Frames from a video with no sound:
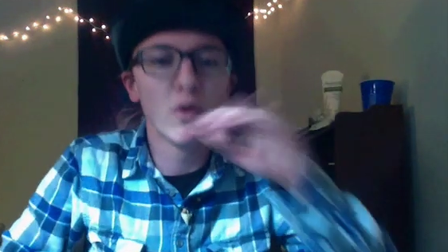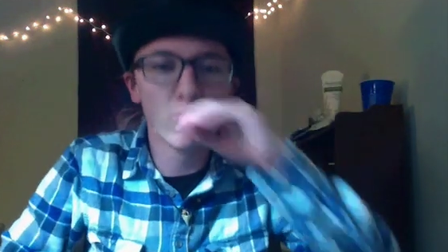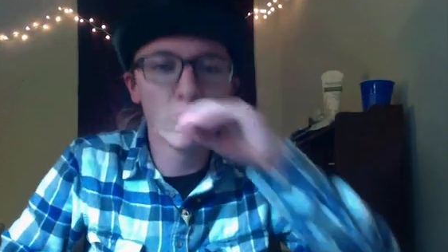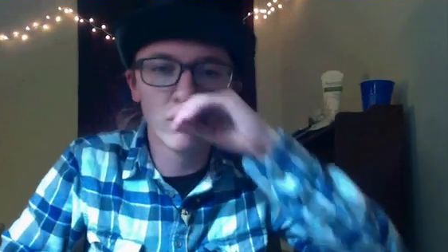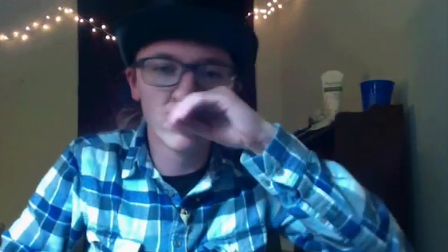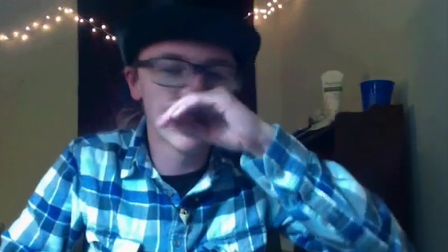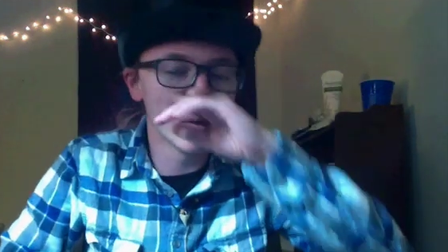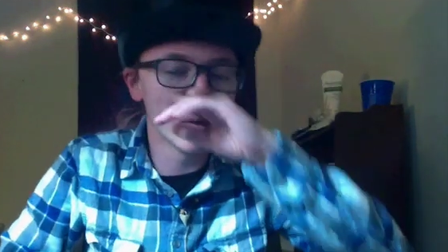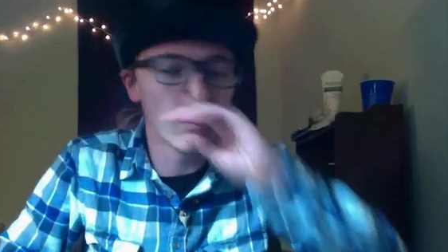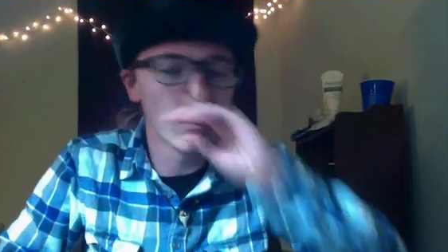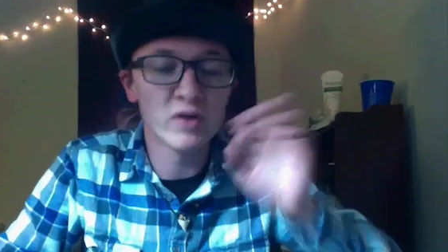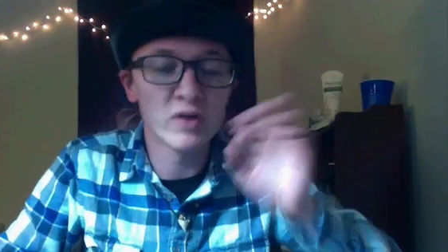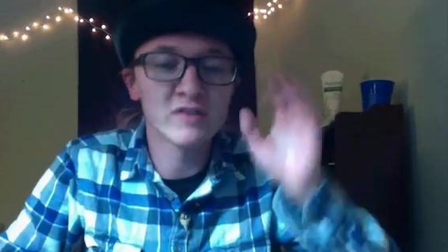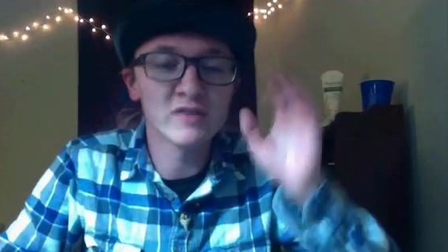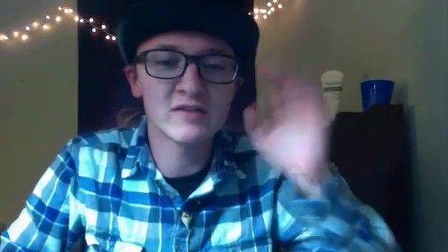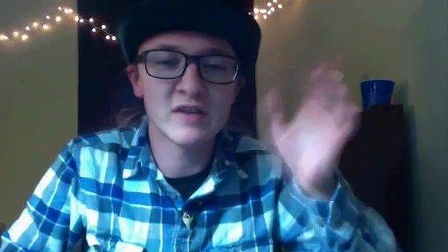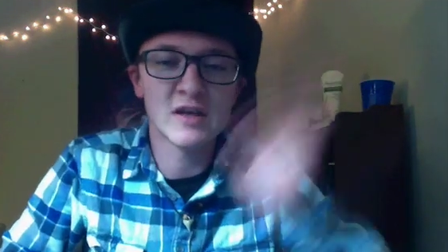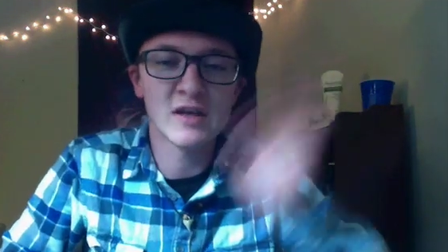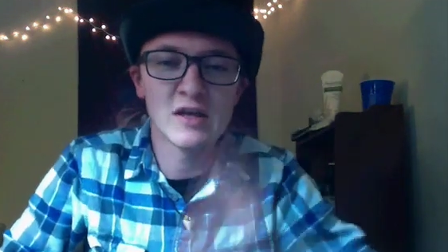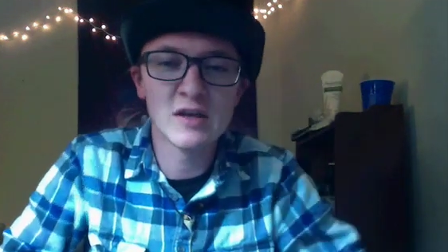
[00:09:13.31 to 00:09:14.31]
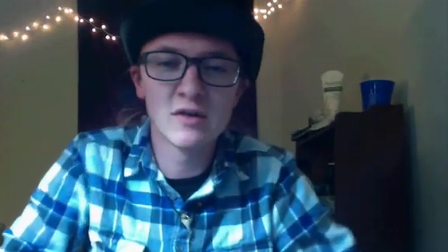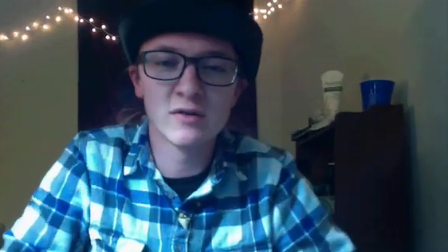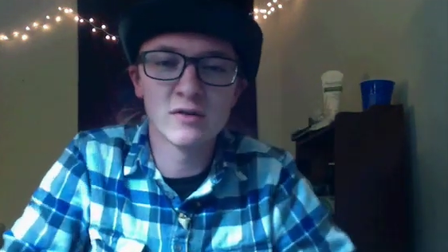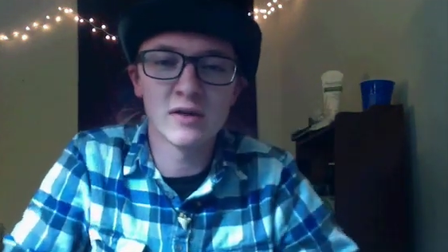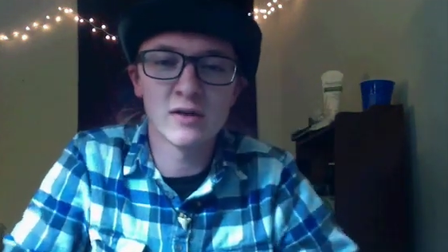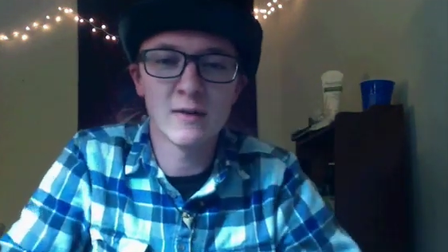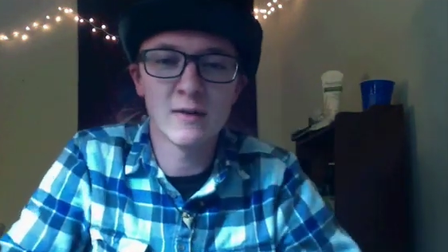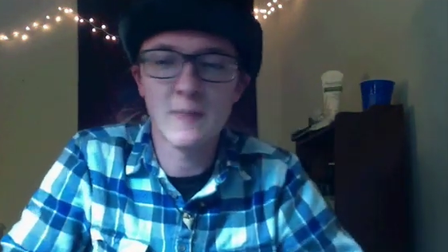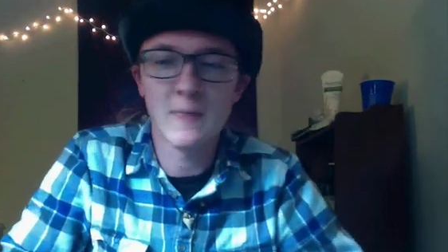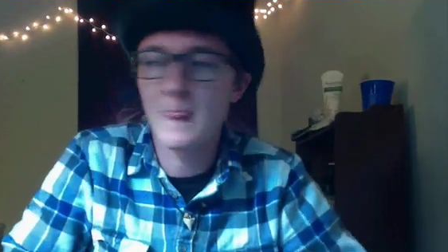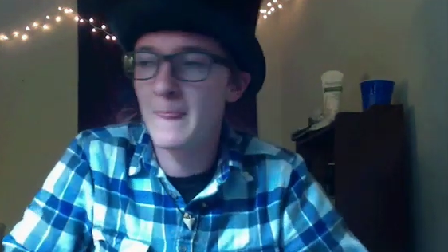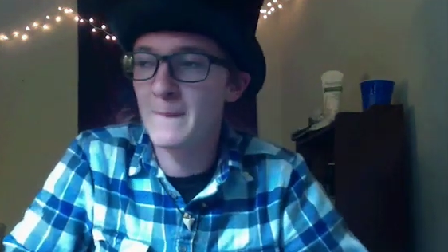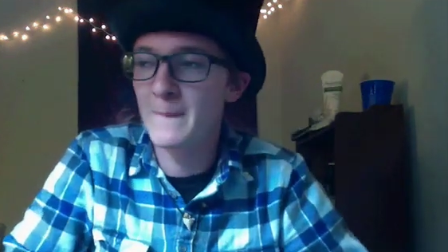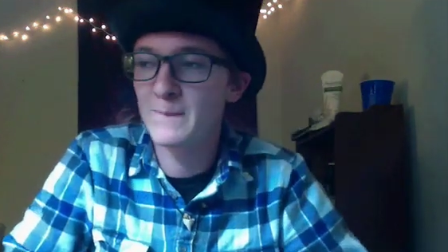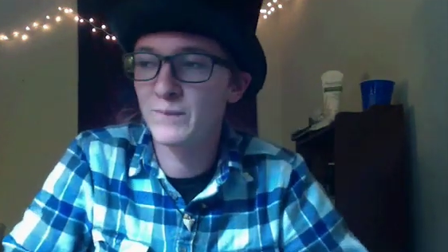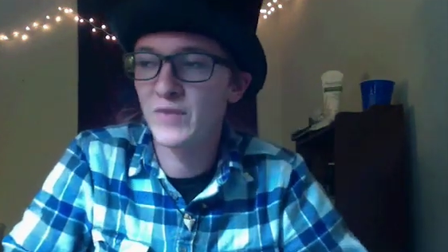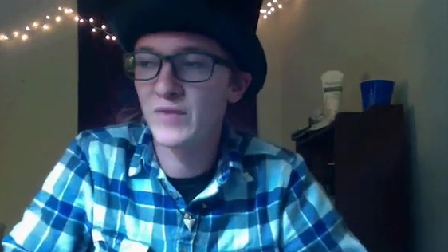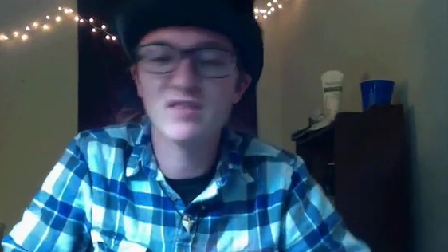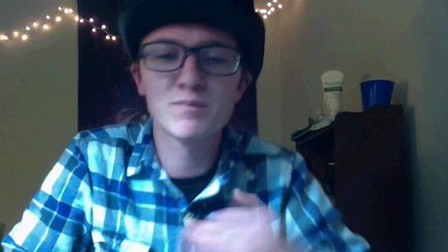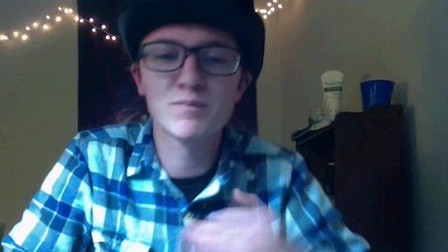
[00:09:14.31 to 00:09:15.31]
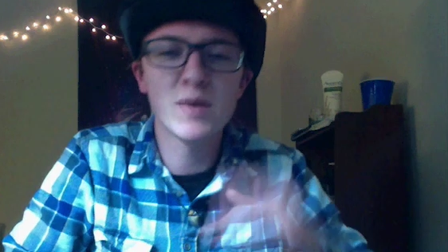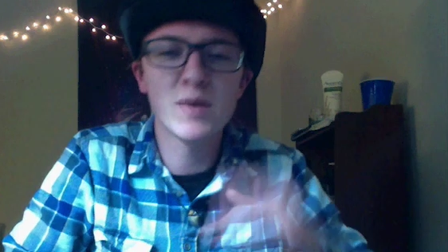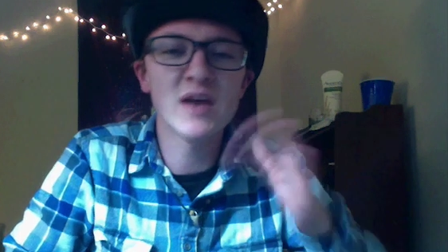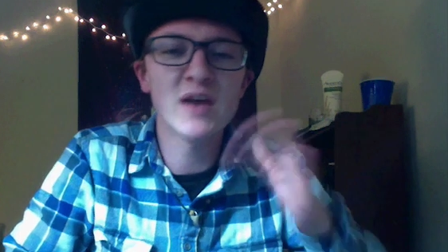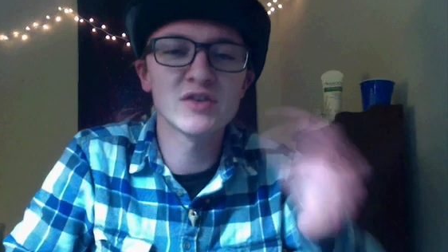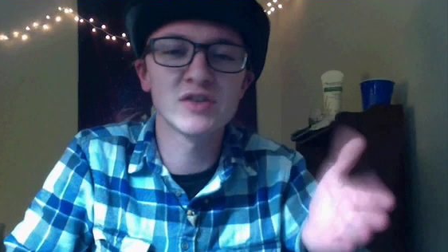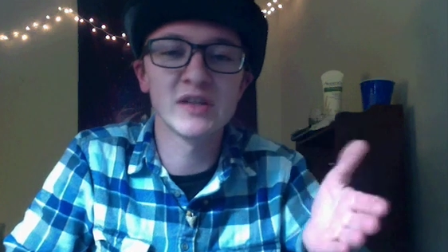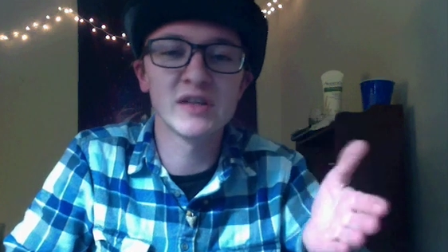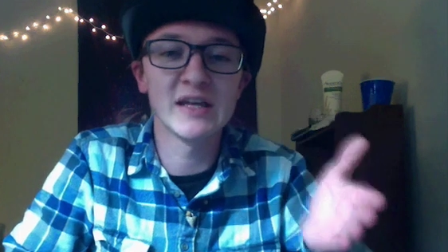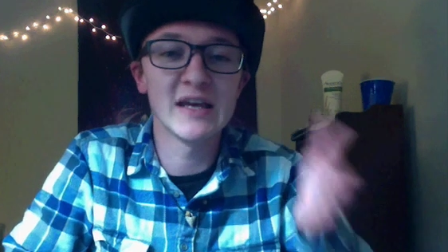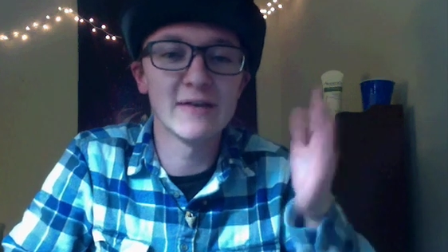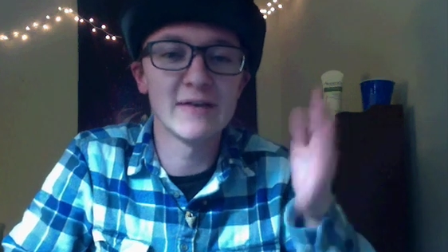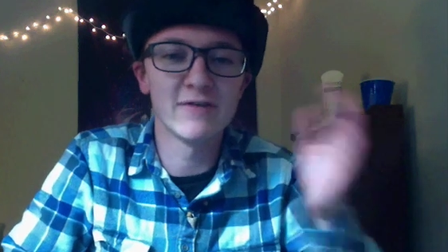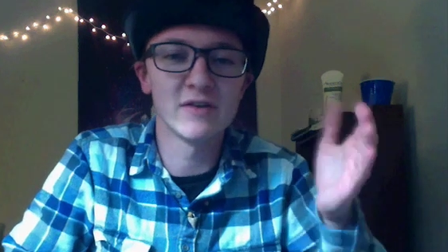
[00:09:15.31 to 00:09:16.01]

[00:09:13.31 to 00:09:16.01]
wants to hear that, especially if it's